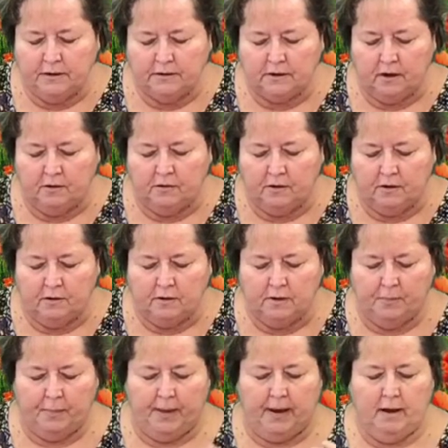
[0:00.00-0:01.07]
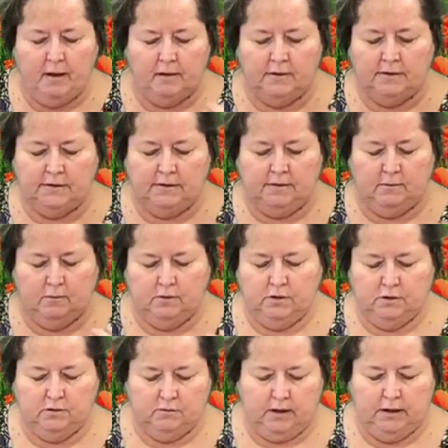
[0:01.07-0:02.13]
on their lapels, which
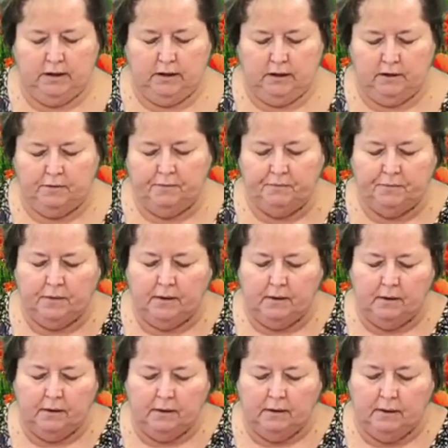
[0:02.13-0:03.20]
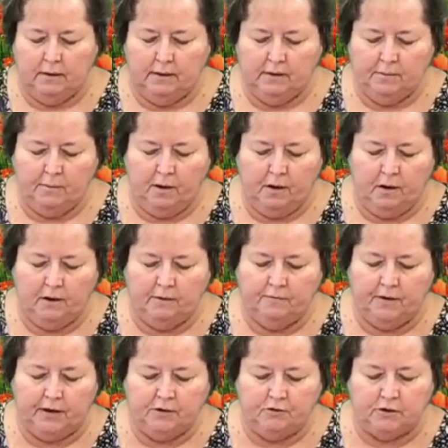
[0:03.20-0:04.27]
is right here, on
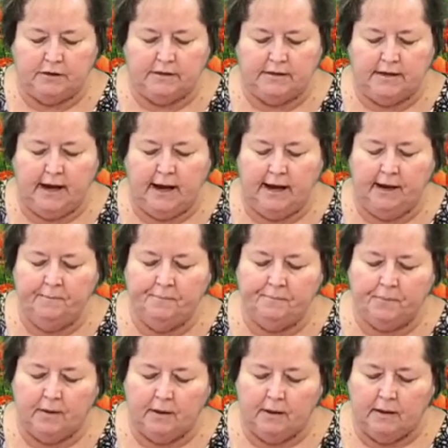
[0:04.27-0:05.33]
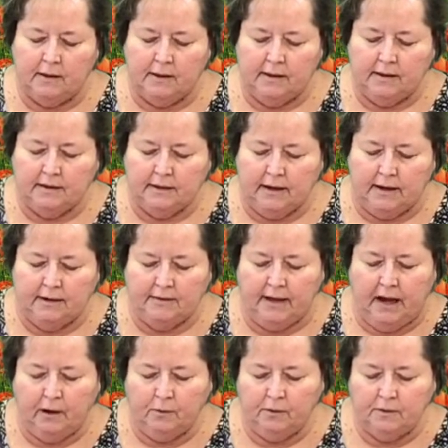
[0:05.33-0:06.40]
Veterans Day. And
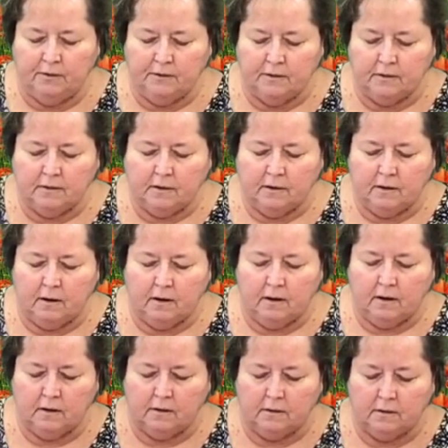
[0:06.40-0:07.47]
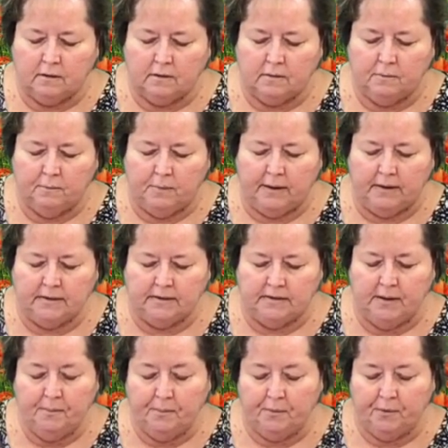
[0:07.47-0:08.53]
that would be a
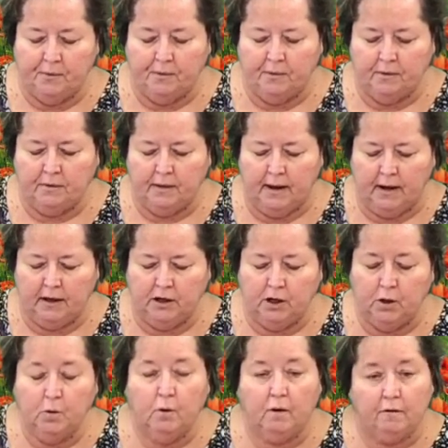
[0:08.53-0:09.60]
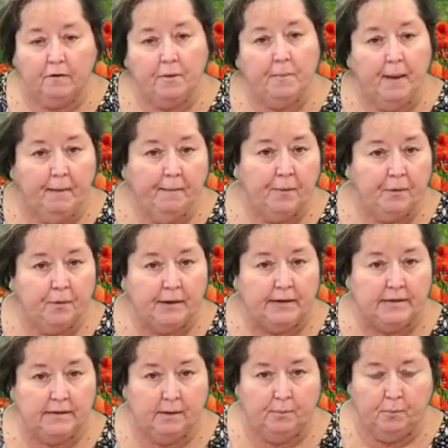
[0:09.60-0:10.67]
symbol that you are remembering
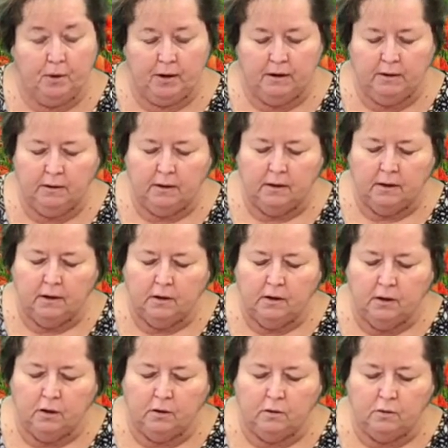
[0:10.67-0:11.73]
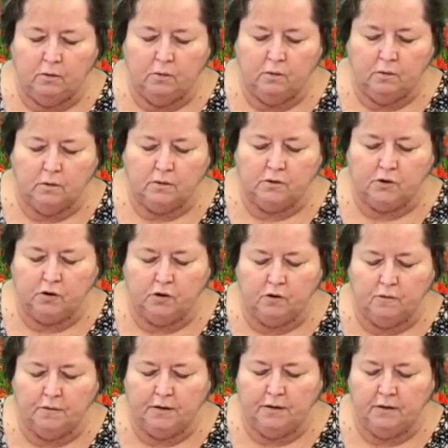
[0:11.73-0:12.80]
someone who
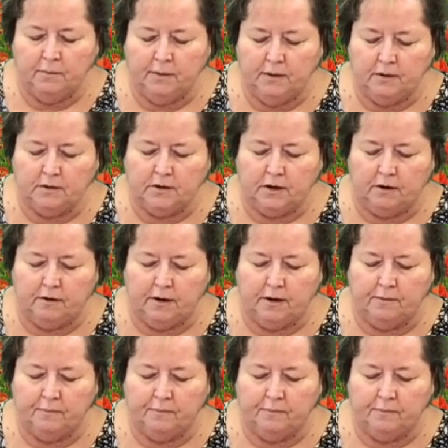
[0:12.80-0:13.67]
served in the military.